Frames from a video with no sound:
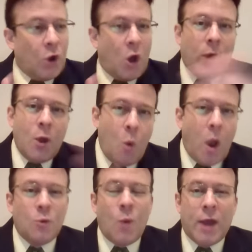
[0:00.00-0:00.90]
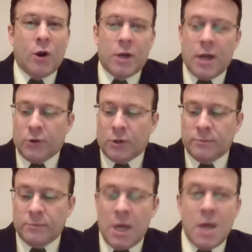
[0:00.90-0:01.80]
for going one way or another.
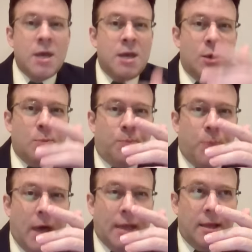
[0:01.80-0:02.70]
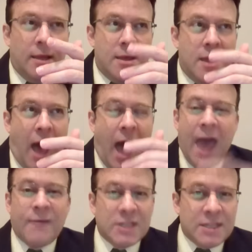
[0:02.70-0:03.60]
But I
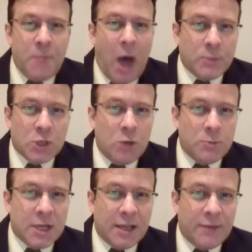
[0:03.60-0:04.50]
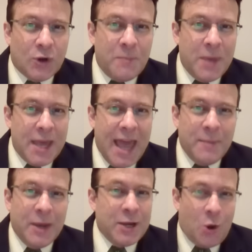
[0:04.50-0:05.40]
haven't seen Bob Stoops deliver in a big
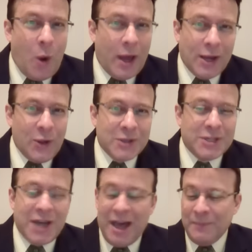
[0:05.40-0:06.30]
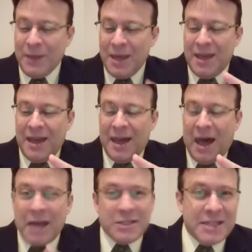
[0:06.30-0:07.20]
game in quite a long time.
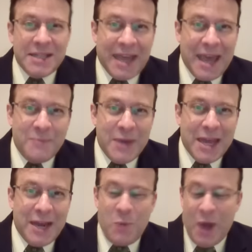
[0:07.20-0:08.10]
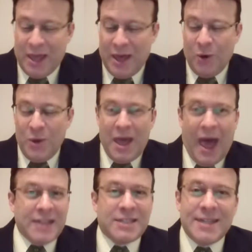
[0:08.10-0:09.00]
I see the game being in Waco.
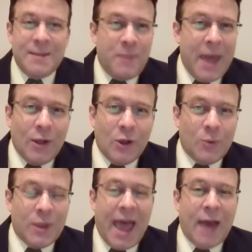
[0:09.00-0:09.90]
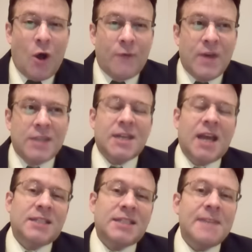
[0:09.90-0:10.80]
I see Baylor with that offense, and
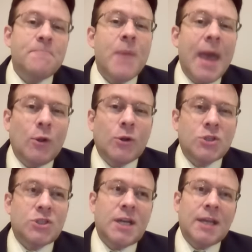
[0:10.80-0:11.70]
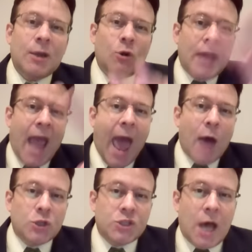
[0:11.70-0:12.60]
I see Baylor sitting there on the
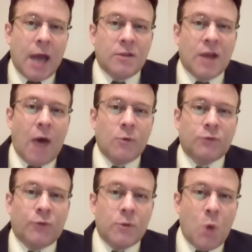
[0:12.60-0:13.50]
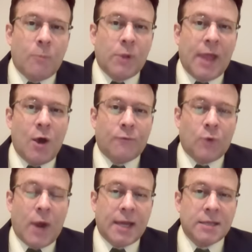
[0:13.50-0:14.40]
outside of the college football
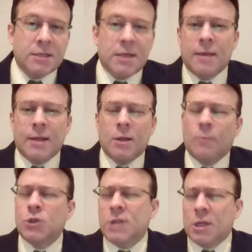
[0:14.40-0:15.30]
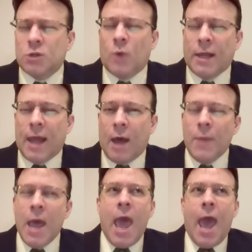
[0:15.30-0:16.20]
playoff rankings. I think number 6 right now.
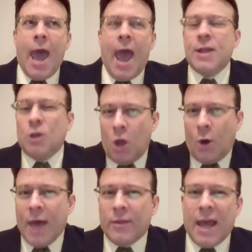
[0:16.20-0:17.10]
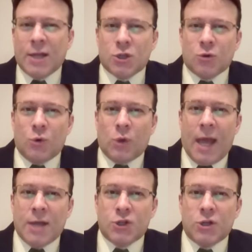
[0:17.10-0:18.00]
And you know how they got screwed
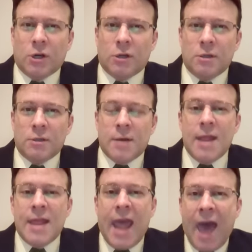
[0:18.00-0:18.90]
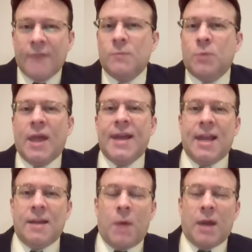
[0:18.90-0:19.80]
last year. They haven't played
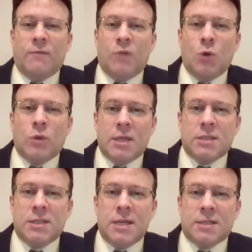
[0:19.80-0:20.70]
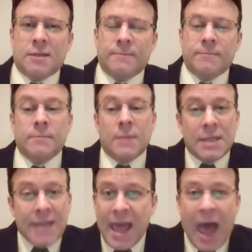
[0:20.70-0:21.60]
anybody of note this season.
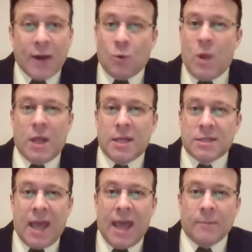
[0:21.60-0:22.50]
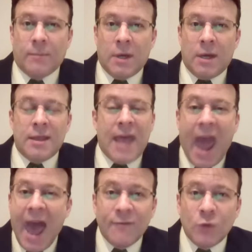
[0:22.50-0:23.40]
They got to win this game. They
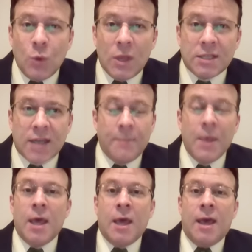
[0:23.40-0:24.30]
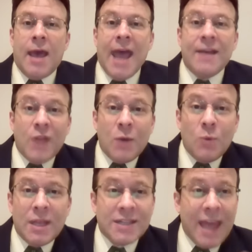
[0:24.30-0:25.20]
have to win this game. And if they
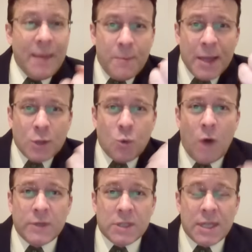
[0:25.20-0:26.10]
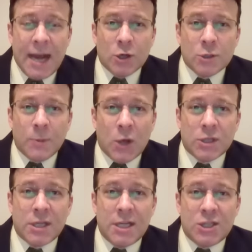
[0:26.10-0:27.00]
win this game, the Big 12 is theirs
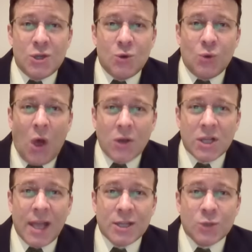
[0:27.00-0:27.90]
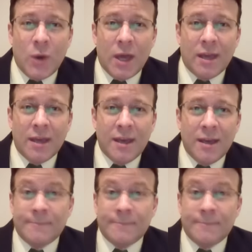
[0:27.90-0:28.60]
because TCU lost last week.